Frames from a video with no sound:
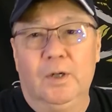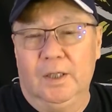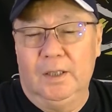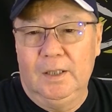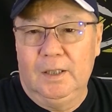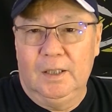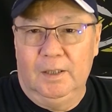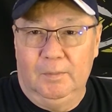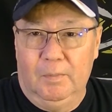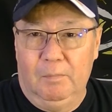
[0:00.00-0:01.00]
Uh,
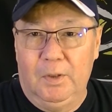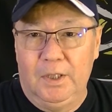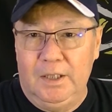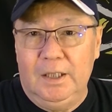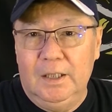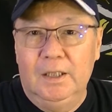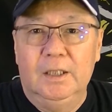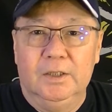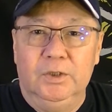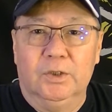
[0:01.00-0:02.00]
uh, my buddy,
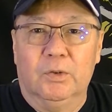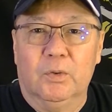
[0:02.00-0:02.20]
your